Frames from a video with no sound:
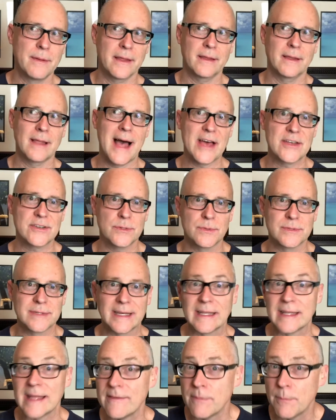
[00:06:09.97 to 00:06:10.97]
Last year was like
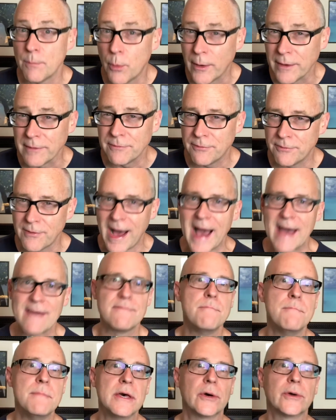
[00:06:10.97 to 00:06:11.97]
11.5
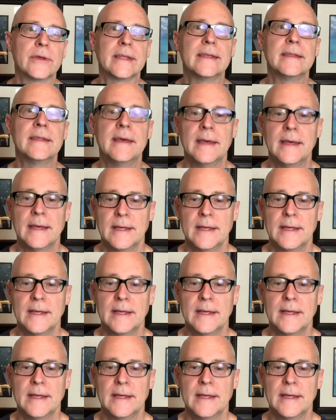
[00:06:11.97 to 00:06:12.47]
million.